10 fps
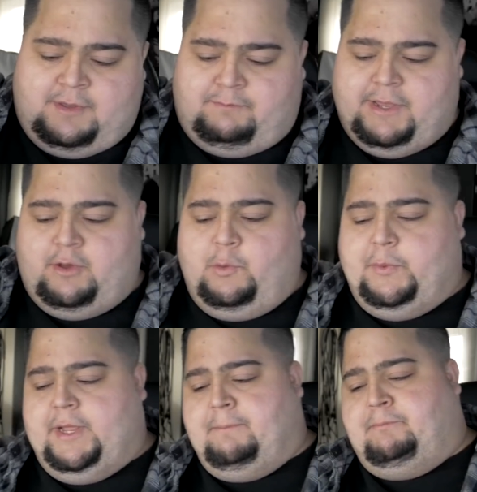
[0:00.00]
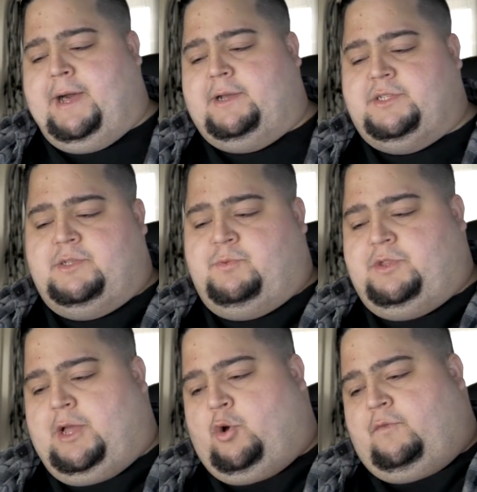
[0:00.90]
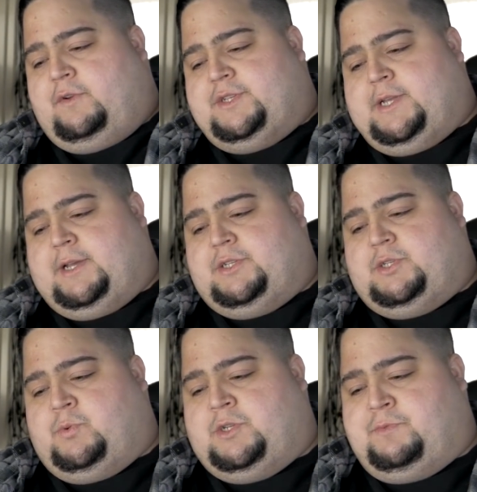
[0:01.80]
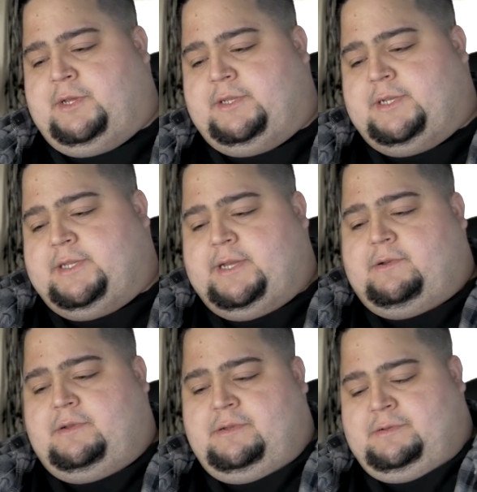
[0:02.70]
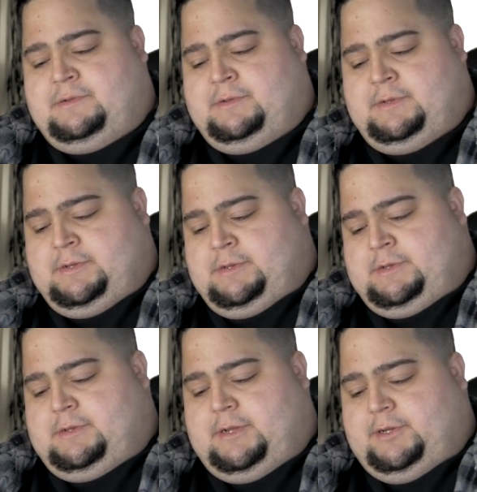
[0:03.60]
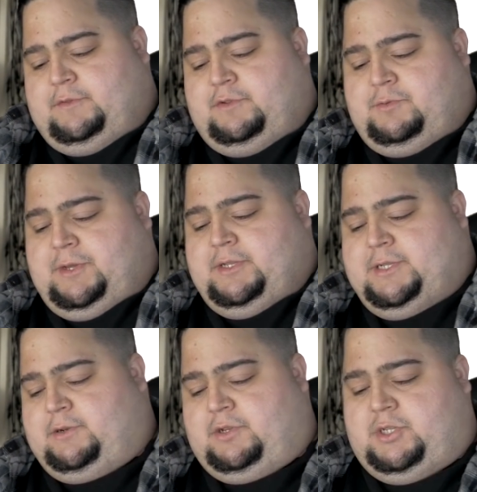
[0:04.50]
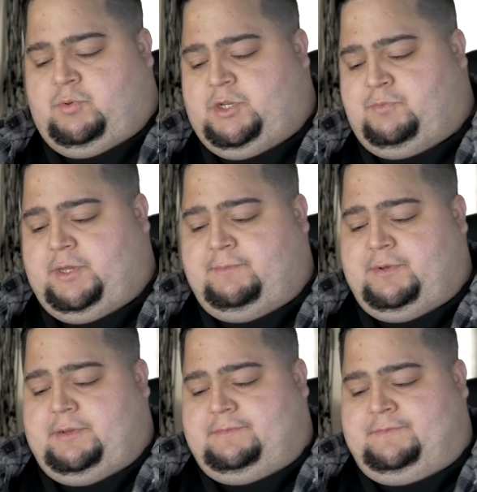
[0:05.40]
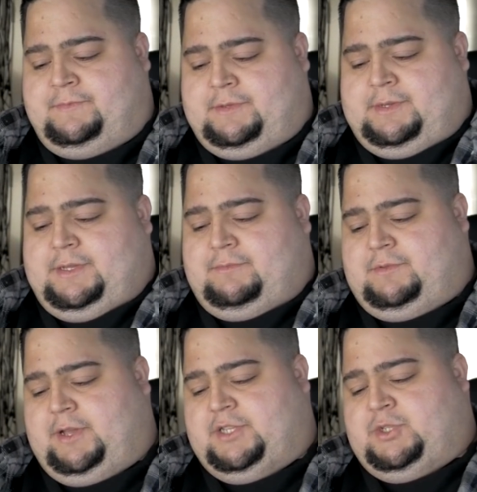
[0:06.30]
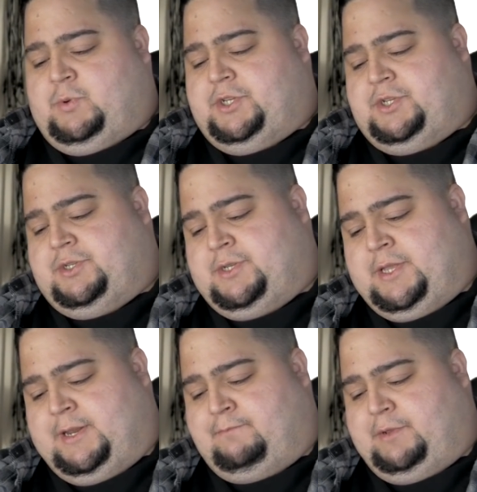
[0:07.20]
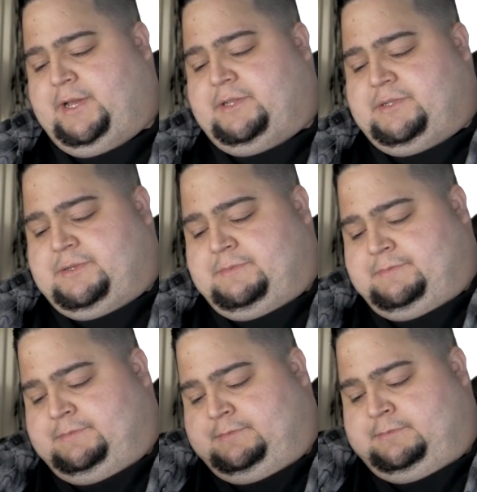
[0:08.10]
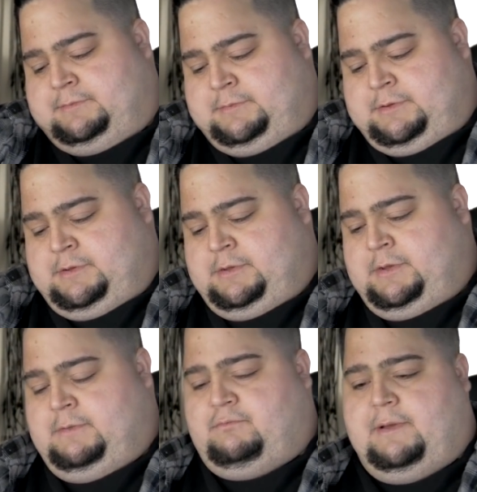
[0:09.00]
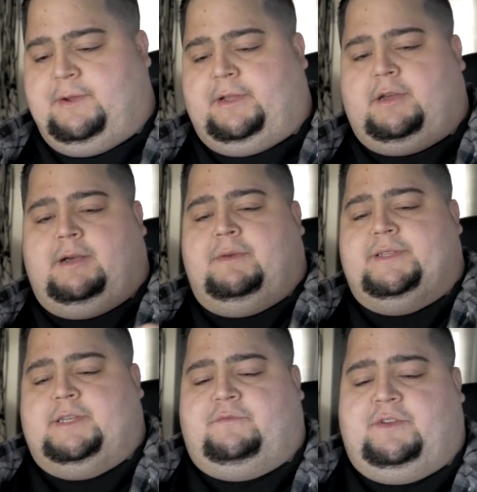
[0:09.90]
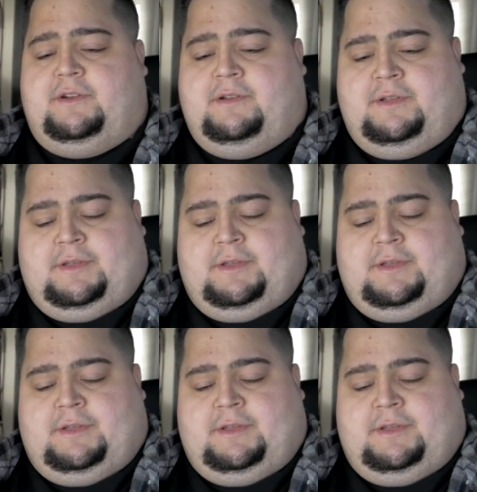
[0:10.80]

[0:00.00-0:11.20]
By opening boxes with oversized switchblades. That's how. I don't know if this should be considered a switchblade, but it, it switches and then it blades. Probably going to cut myself here.